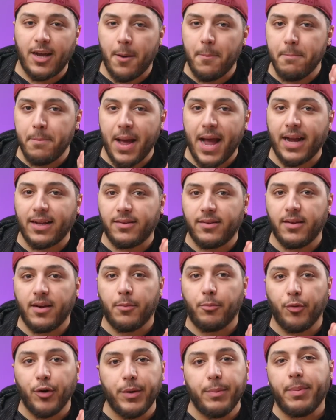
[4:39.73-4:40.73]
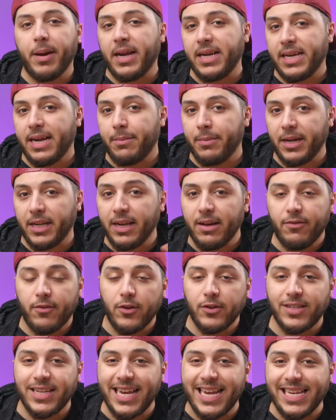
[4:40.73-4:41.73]
come back to the pre-pandemic
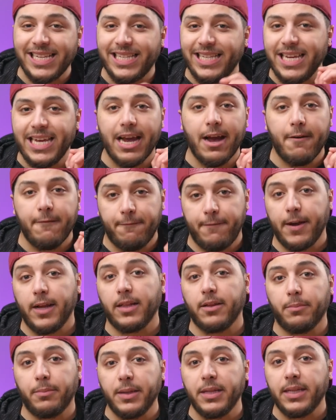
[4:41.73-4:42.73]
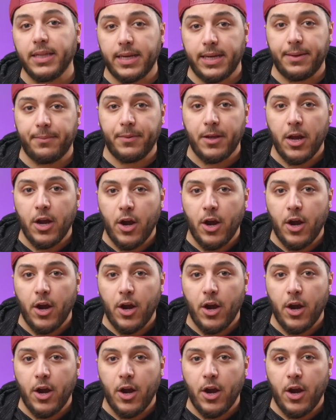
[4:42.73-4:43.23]
levels is the availability.